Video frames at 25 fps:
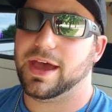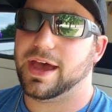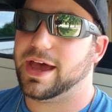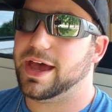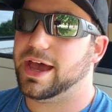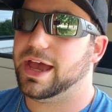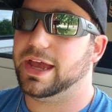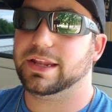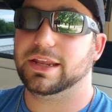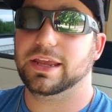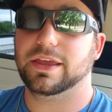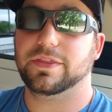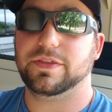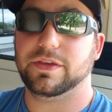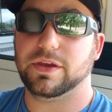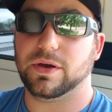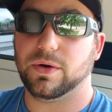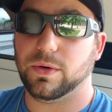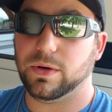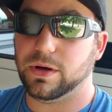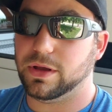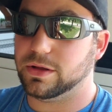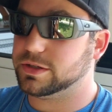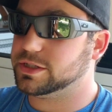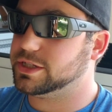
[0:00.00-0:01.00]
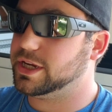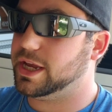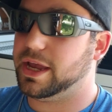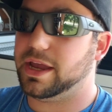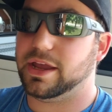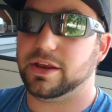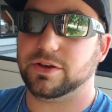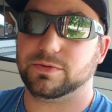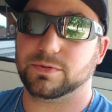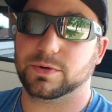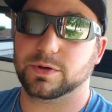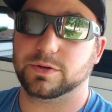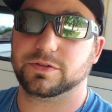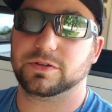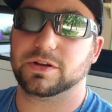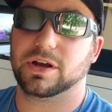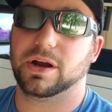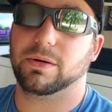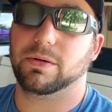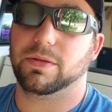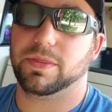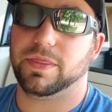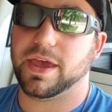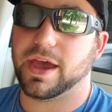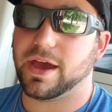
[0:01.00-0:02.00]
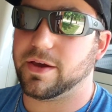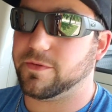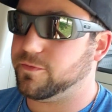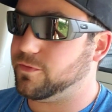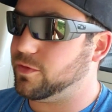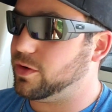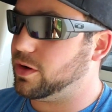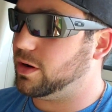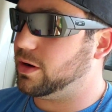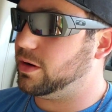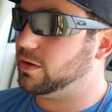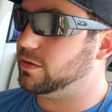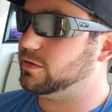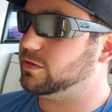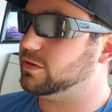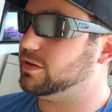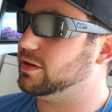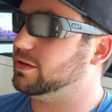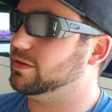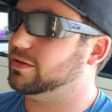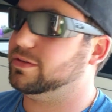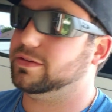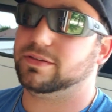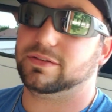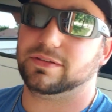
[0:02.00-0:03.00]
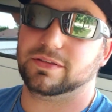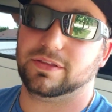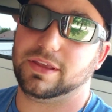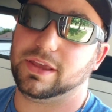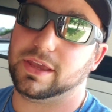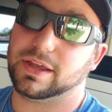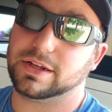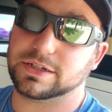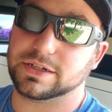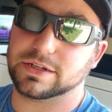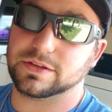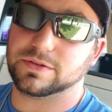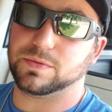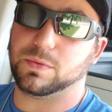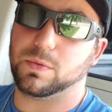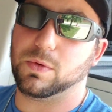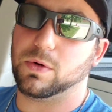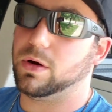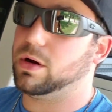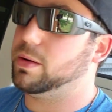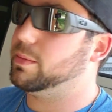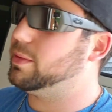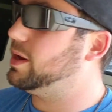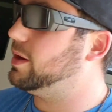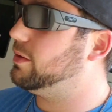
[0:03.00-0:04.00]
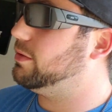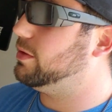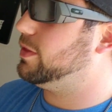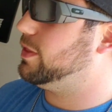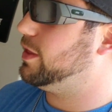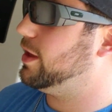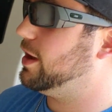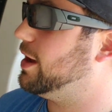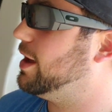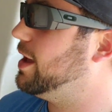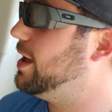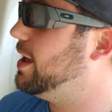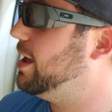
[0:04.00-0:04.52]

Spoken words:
Get the oil change. We'll start with that first since the engine's warm and everything.